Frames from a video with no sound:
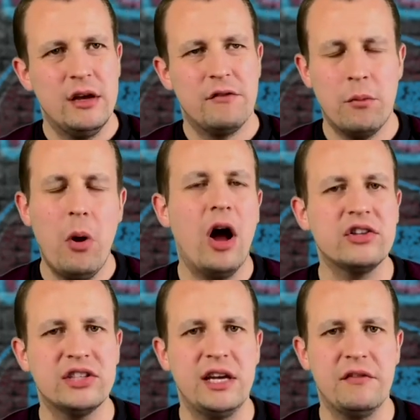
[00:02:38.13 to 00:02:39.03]
From what I
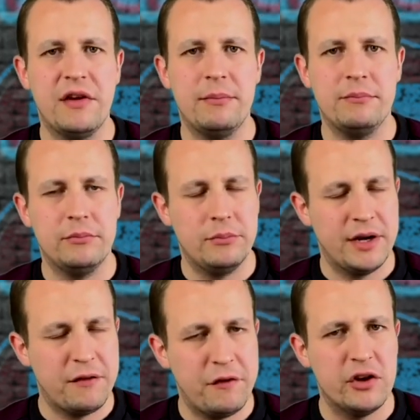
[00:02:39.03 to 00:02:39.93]
see of him,
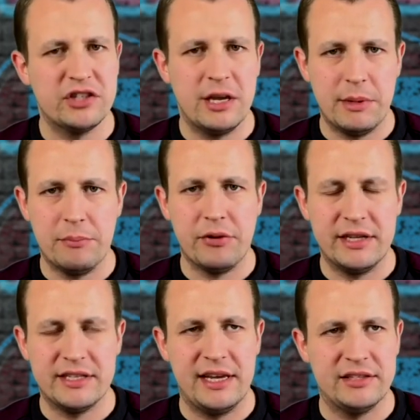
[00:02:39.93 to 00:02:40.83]
when I first see him in
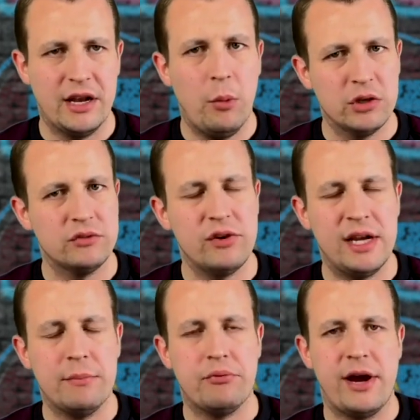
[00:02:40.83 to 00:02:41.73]
pre-season, I wasn't
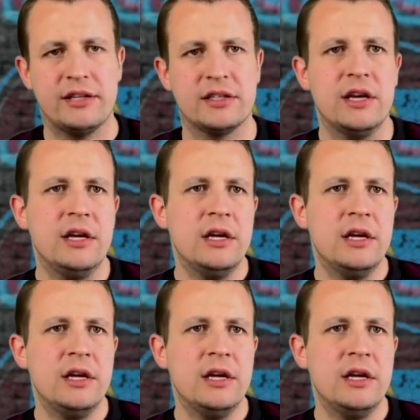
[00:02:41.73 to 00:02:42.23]
really impressed.